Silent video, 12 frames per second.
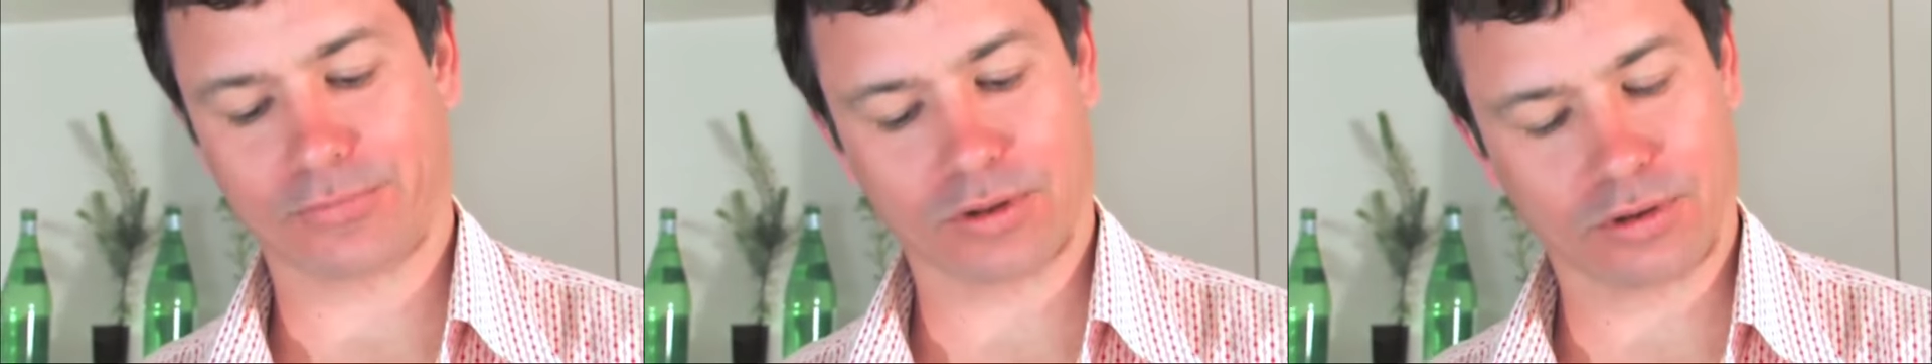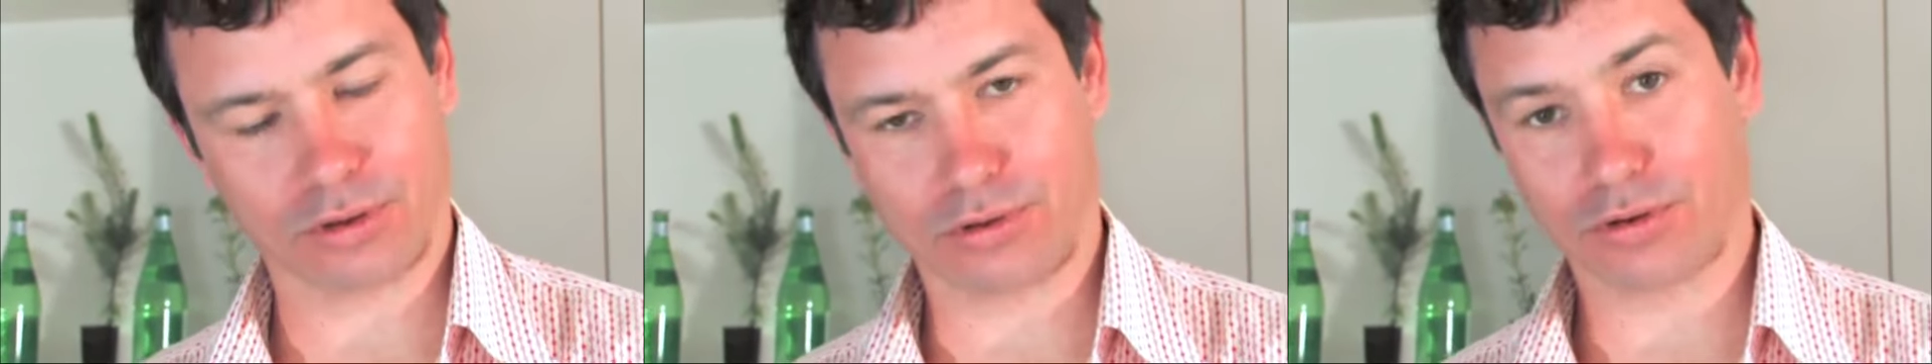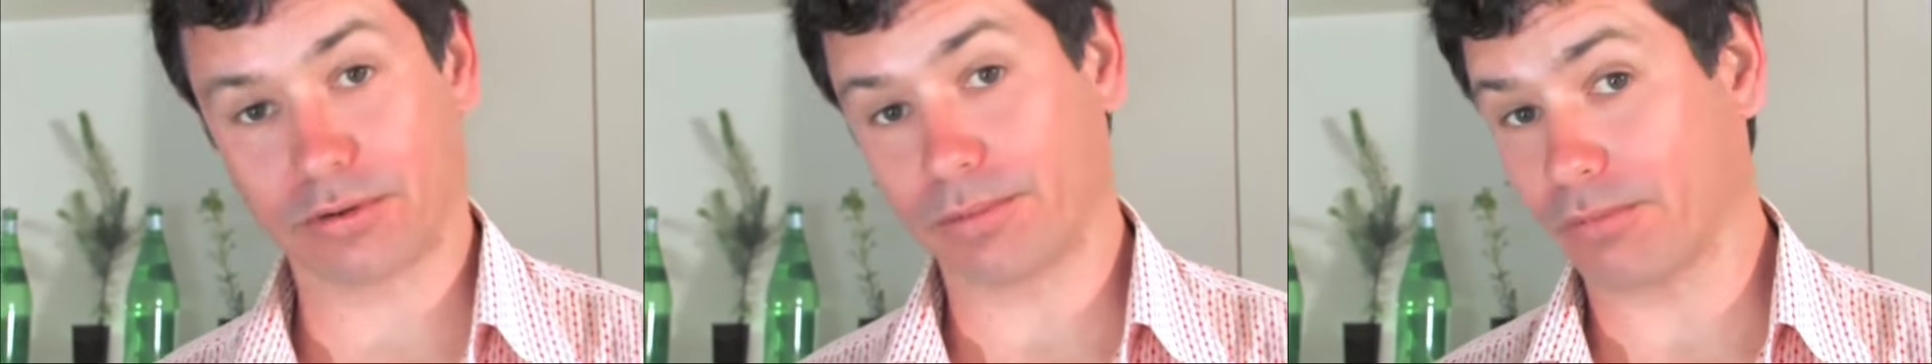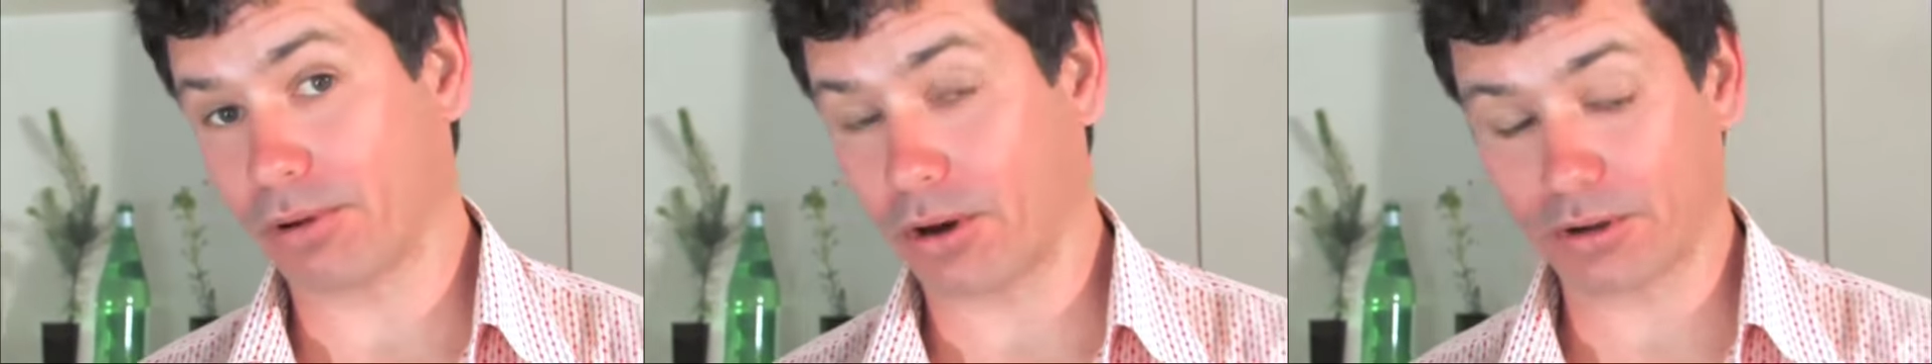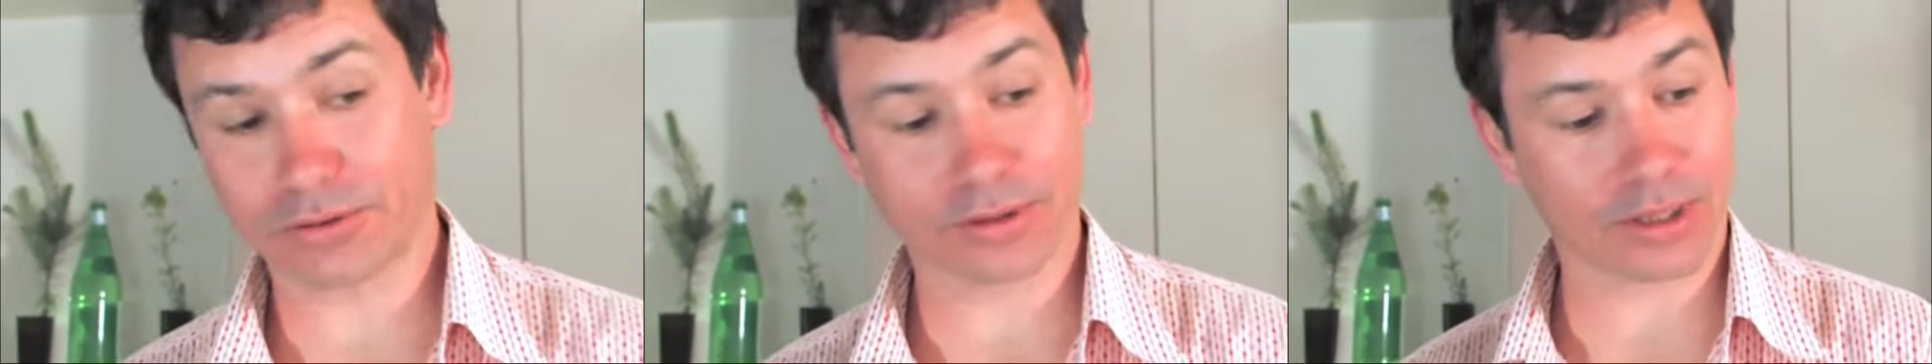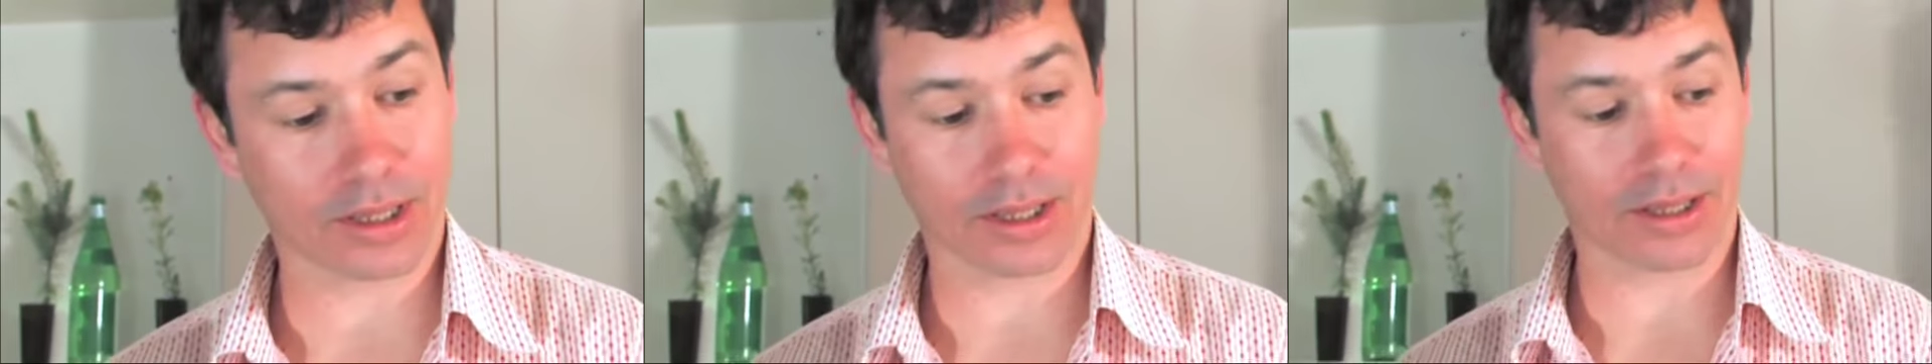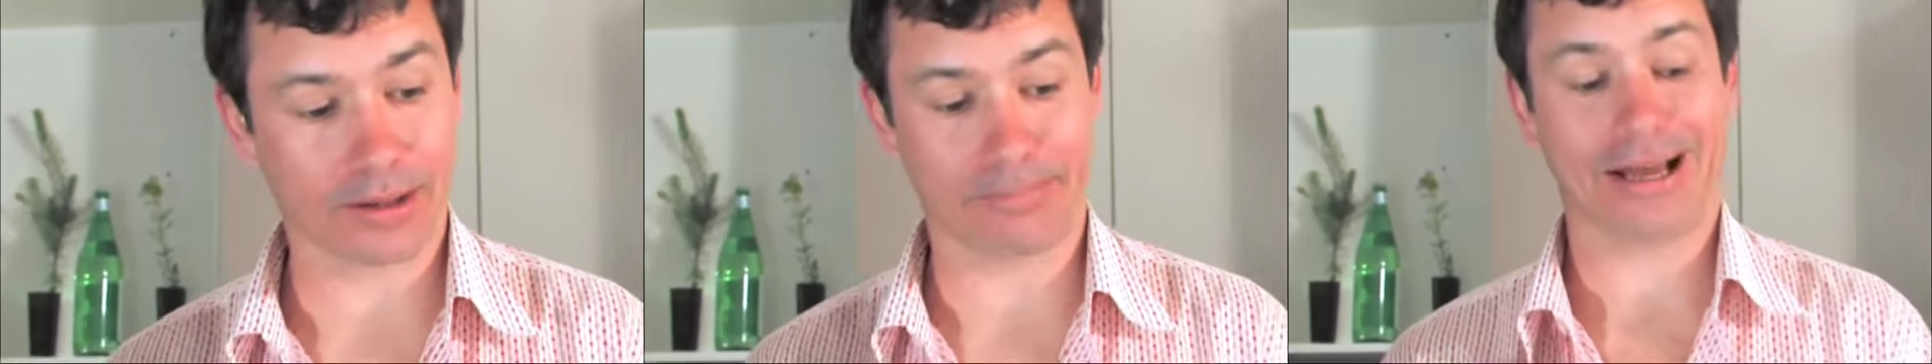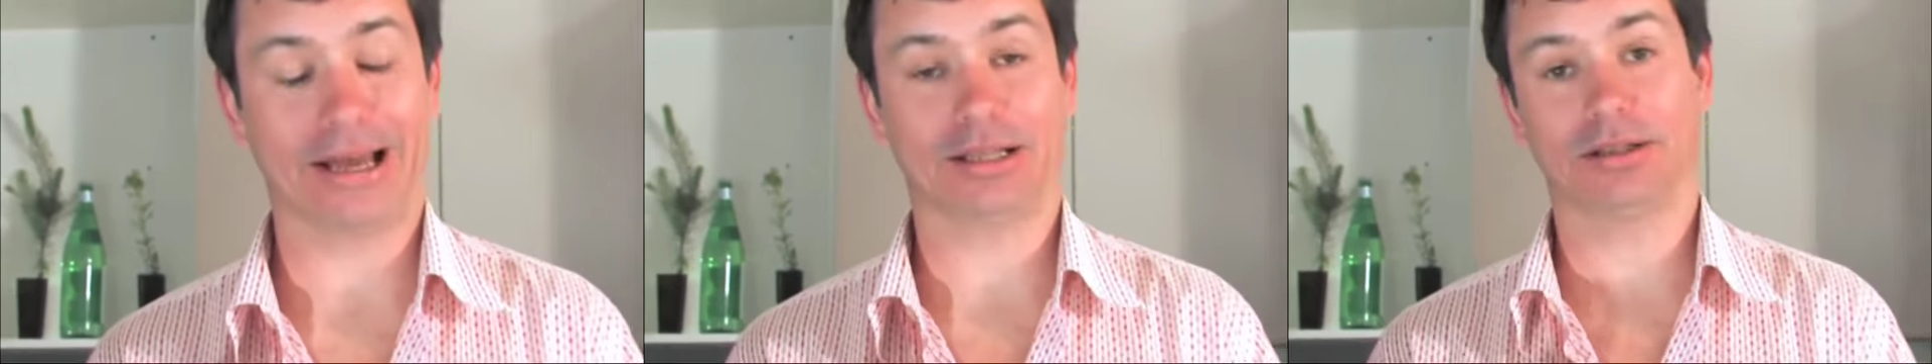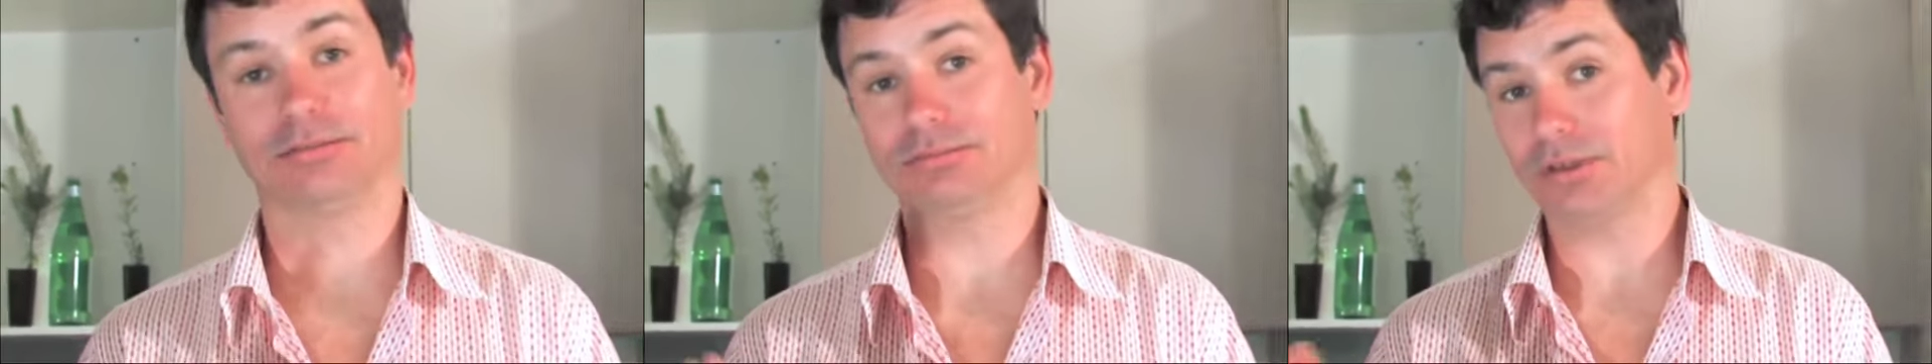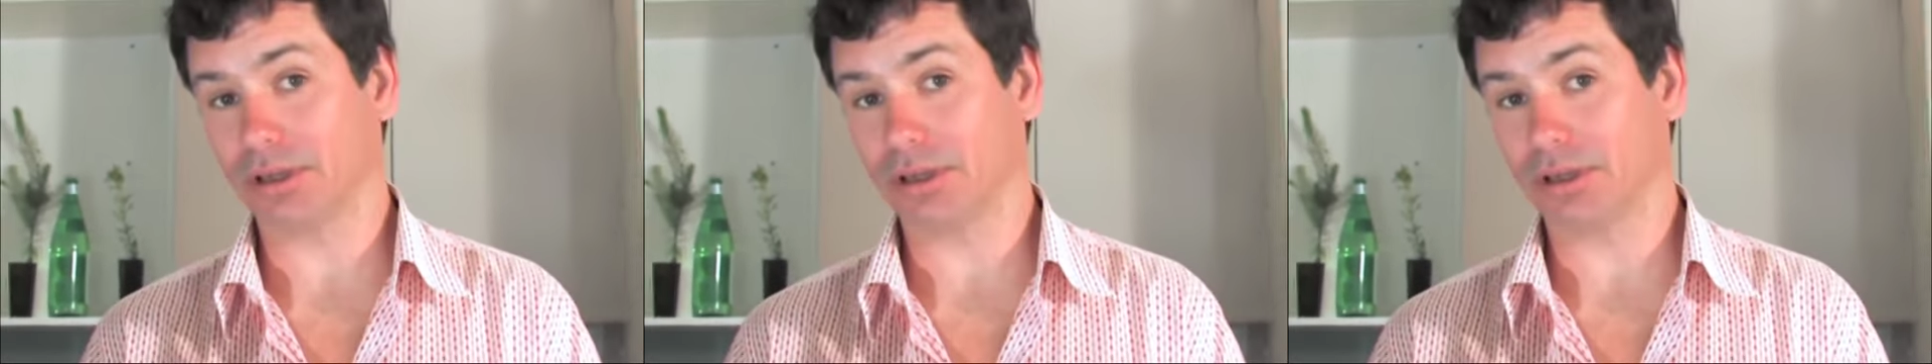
You can use a Bourbosque, a Bartlett,